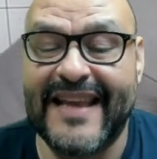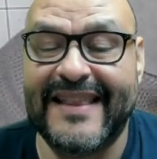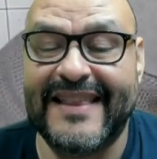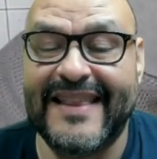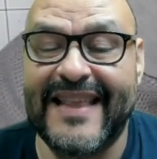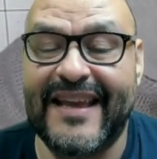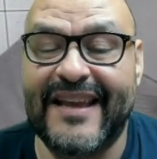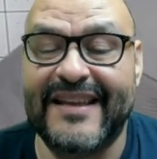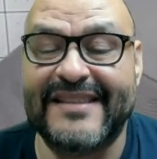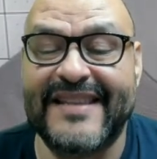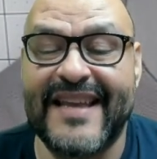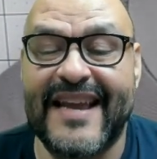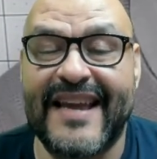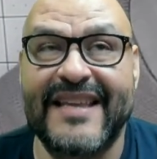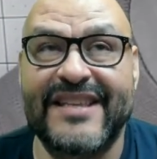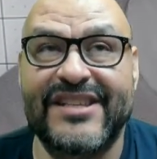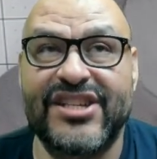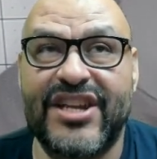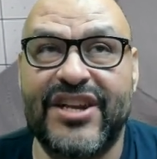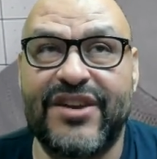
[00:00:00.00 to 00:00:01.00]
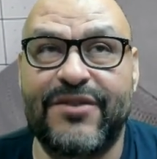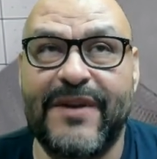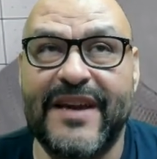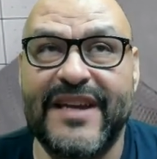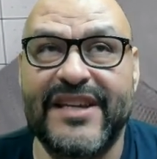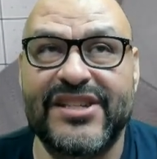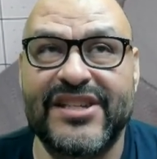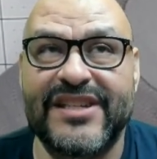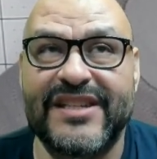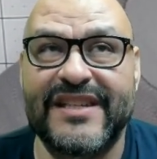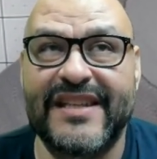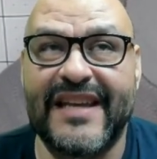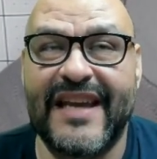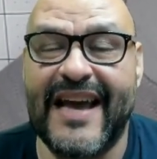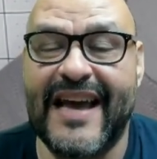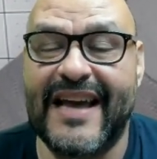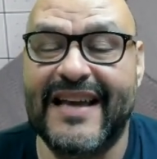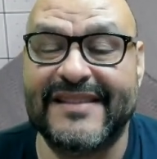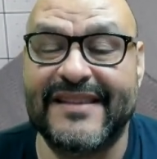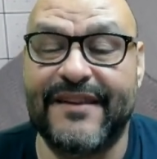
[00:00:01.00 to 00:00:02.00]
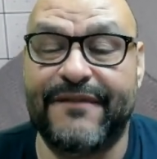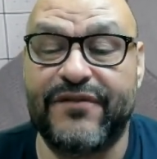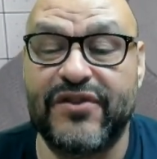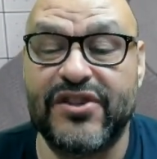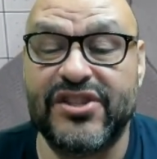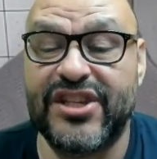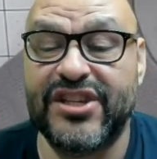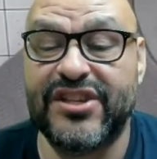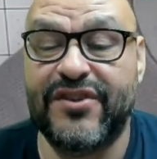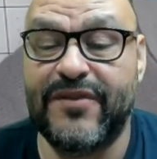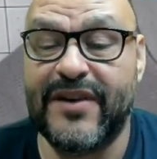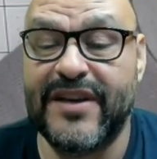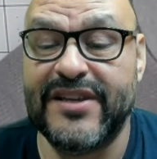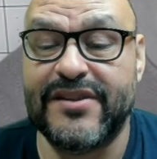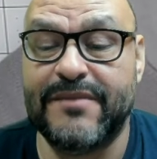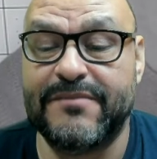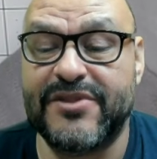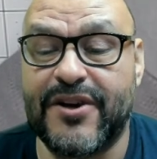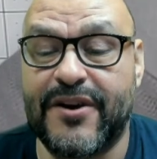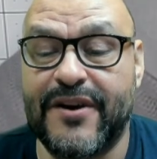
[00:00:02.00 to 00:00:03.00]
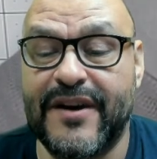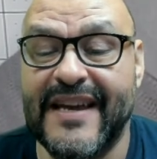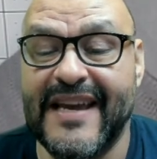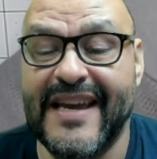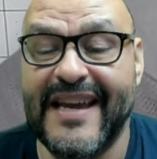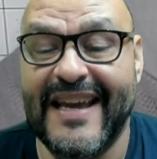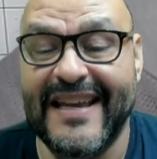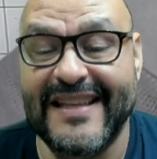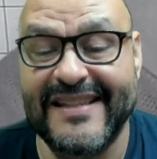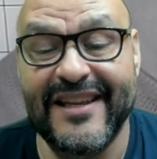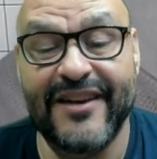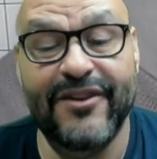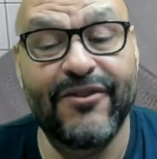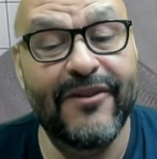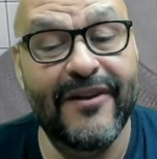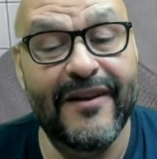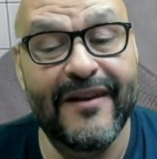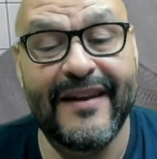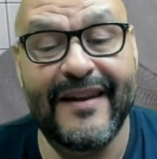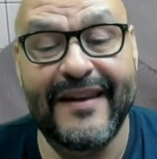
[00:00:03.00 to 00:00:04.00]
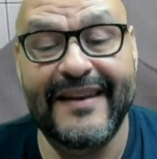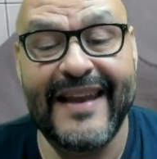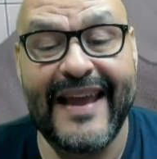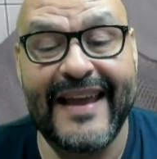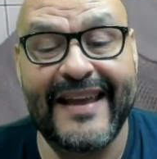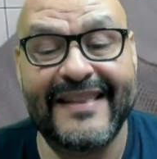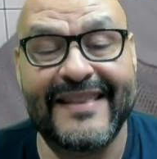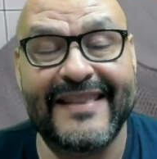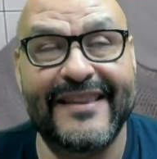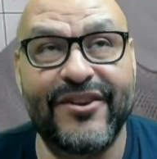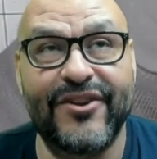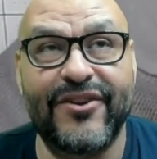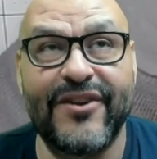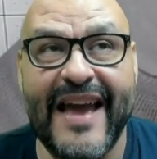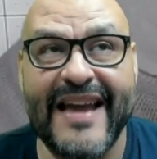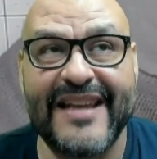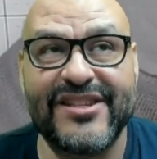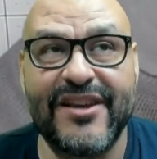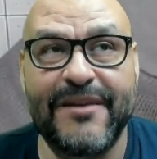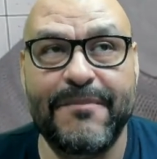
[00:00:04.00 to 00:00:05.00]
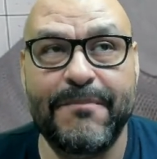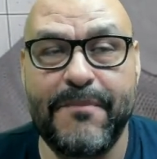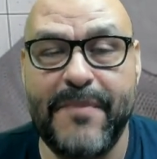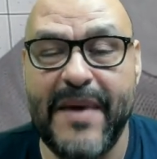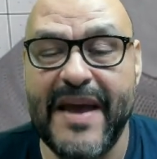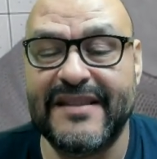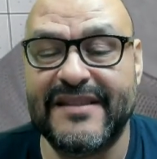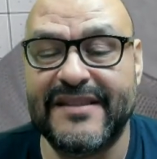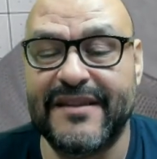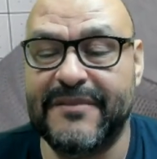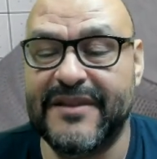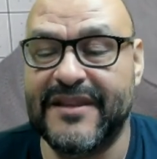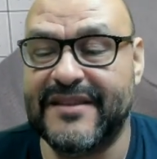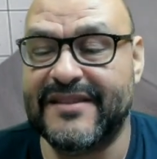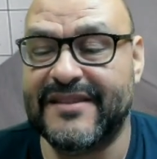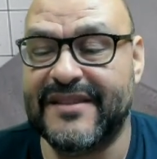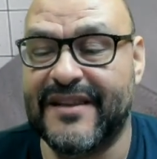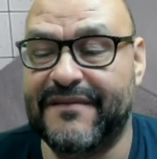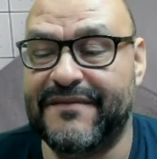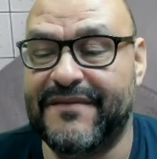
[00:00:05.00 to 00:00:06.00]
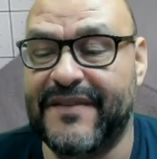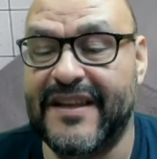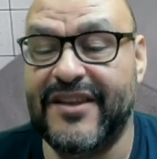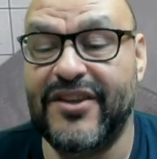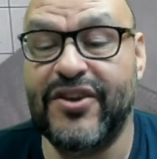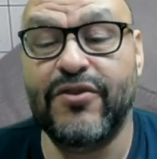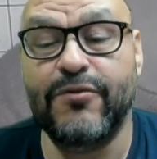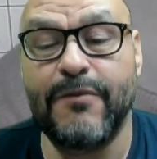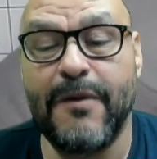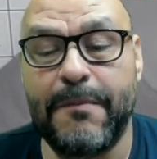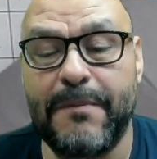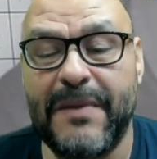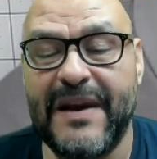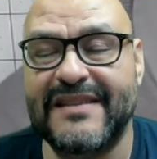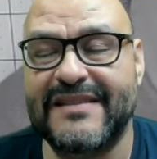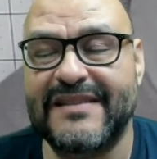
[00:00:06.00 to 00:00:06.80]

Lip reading: the second generation, as the first generation, I'm sorry. It's a little like you could actually bend some of the stuff, and you could replace the